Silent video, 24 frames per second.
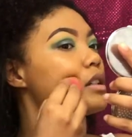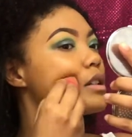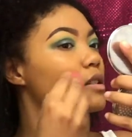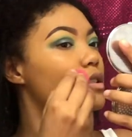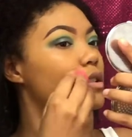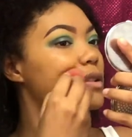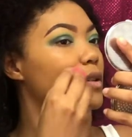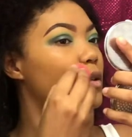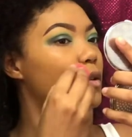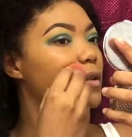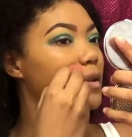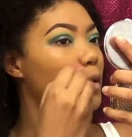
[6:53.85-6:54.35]
looks
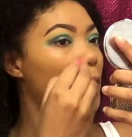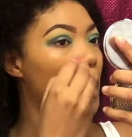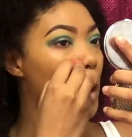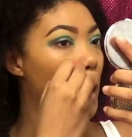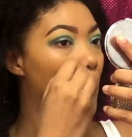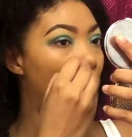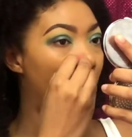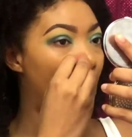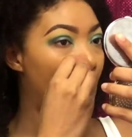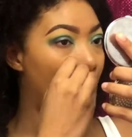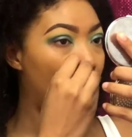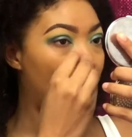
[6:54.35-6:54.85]

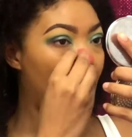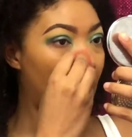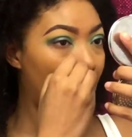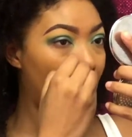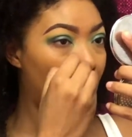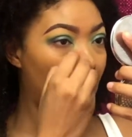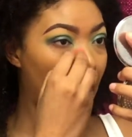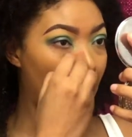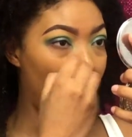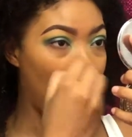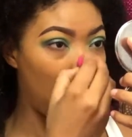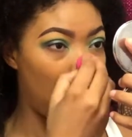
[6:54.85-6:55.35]
like,
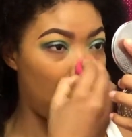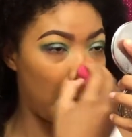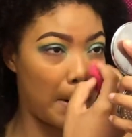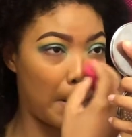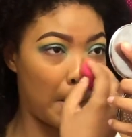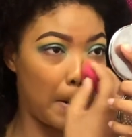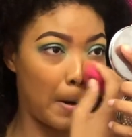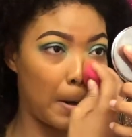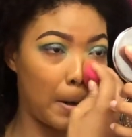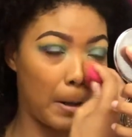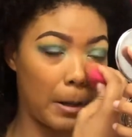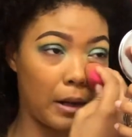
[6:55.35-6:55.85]

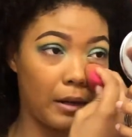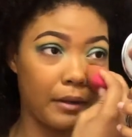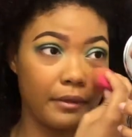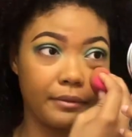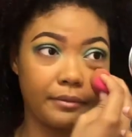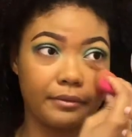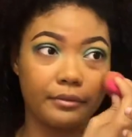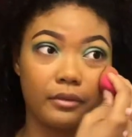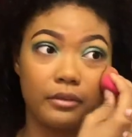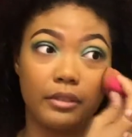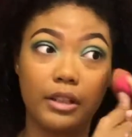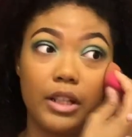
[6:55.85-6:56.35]

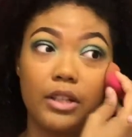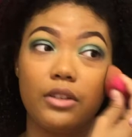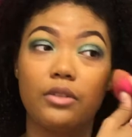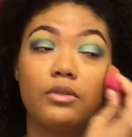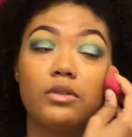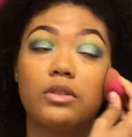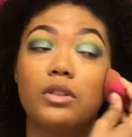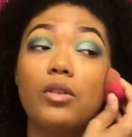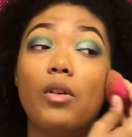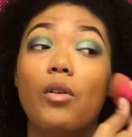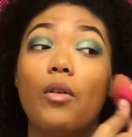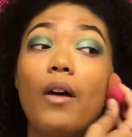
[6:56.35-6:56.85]
when you
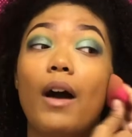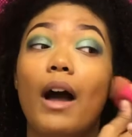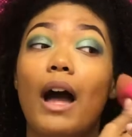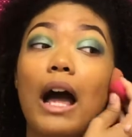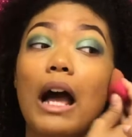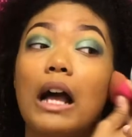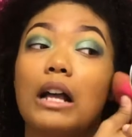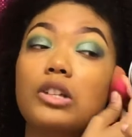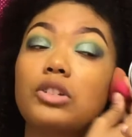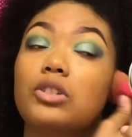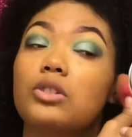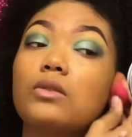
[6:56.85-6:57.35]
don't
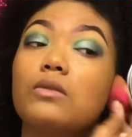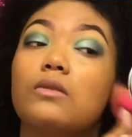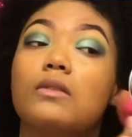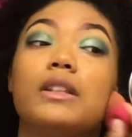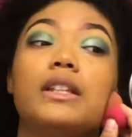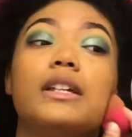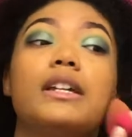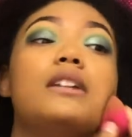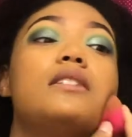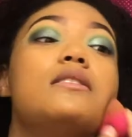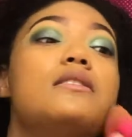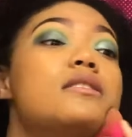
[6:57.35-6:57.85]

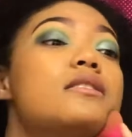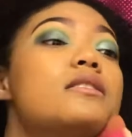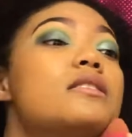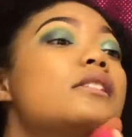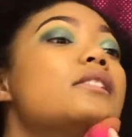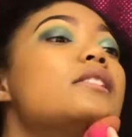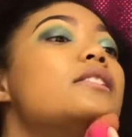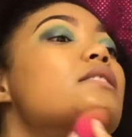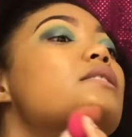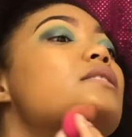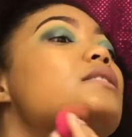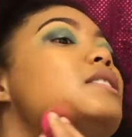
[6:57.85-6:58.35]
actually
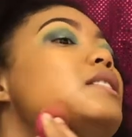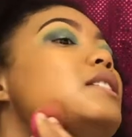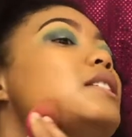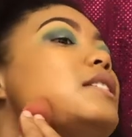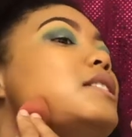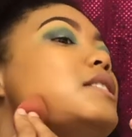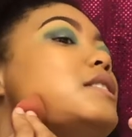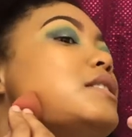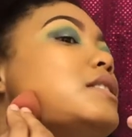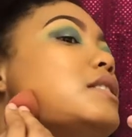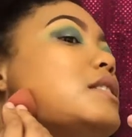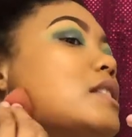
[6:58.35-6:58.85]

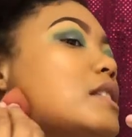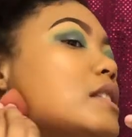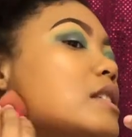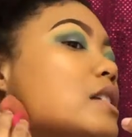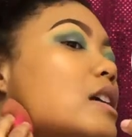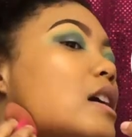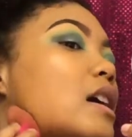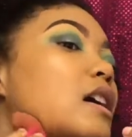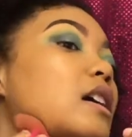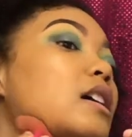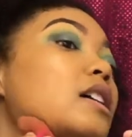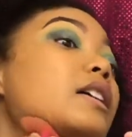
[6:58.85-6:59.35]
take the
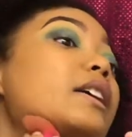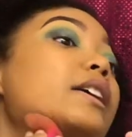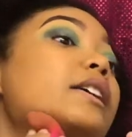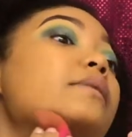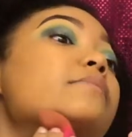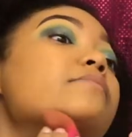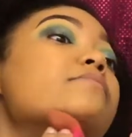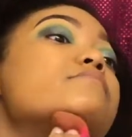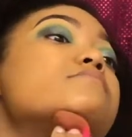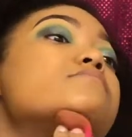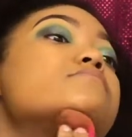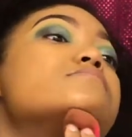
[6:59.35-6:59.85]

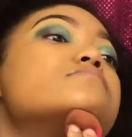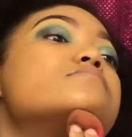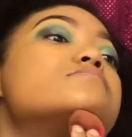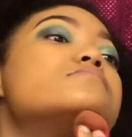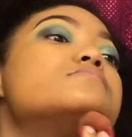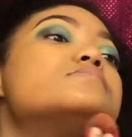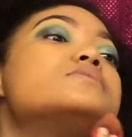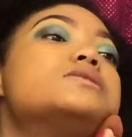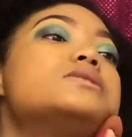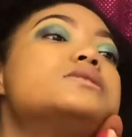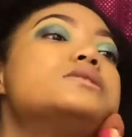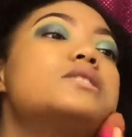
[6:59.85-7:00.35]
time
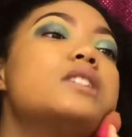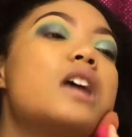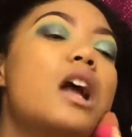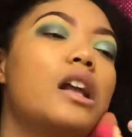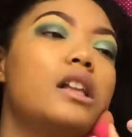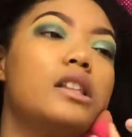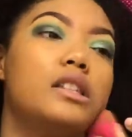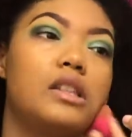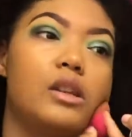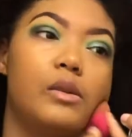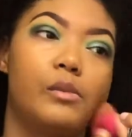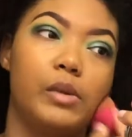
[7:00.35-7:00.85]

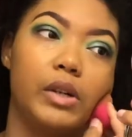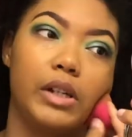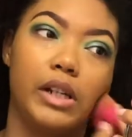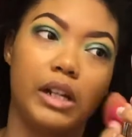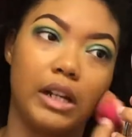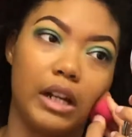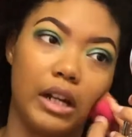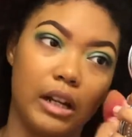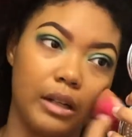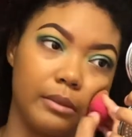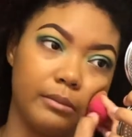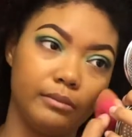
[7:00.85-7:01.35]
to put it
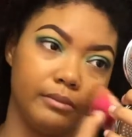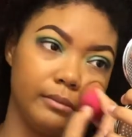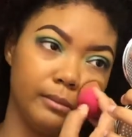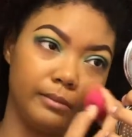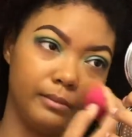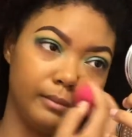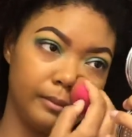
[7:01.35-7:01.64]
up,